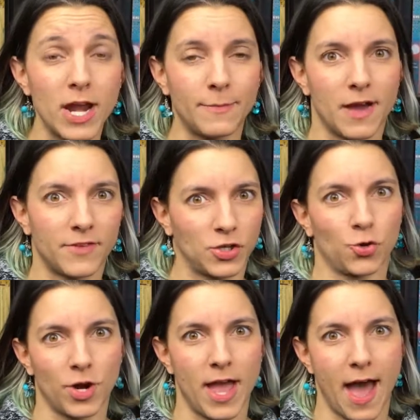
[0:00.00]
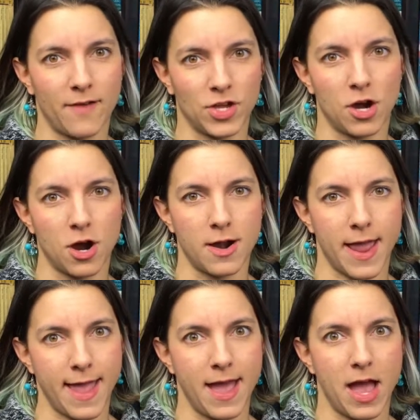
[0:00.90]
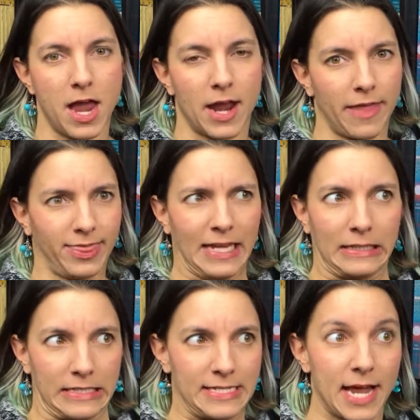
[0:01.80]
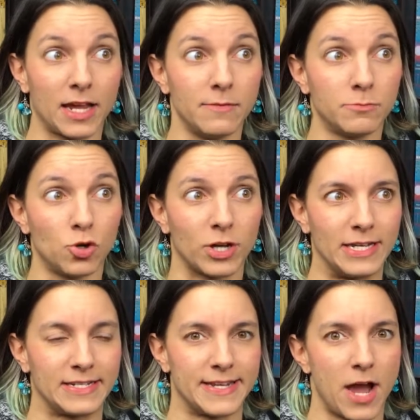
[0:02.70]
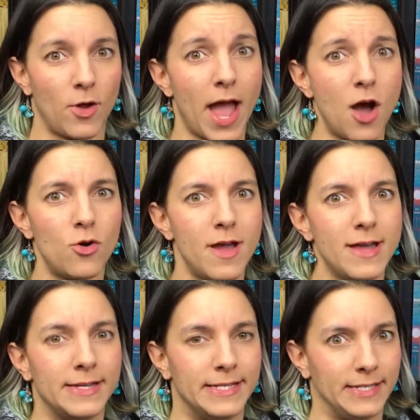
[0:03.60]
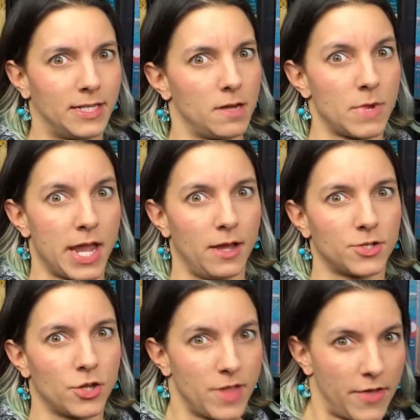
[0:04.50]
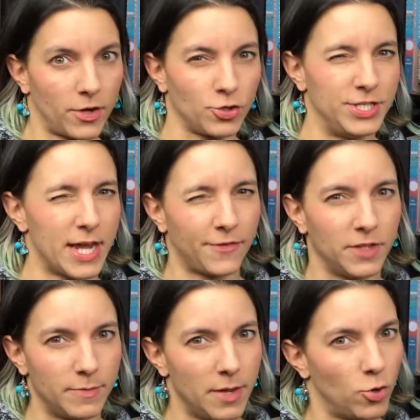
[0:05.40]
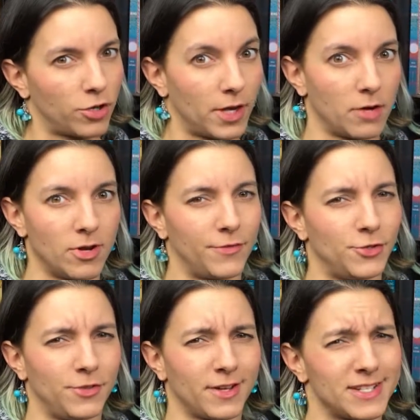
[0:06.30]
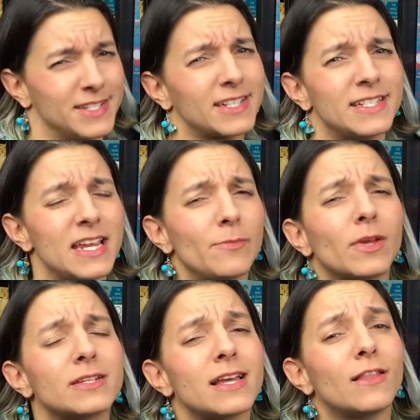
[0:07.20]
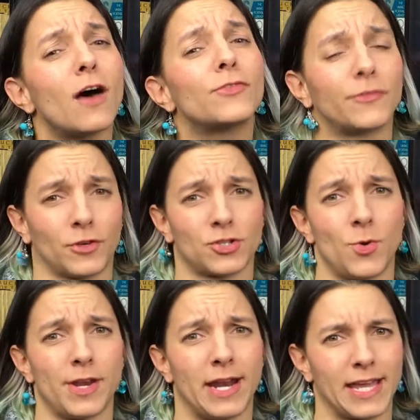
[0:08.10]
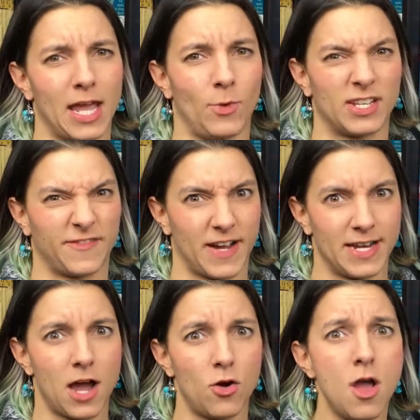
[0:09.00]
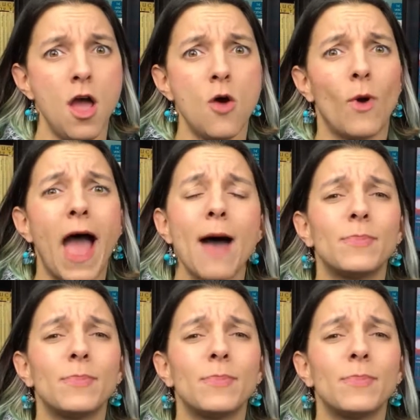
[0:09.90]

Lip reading: Queen by Victoria Aveyard, and I think the second book is now out. Need to get my hands on that. That'll definitely be a book that I read for 2016 because I love the first one and I can't wait to find out what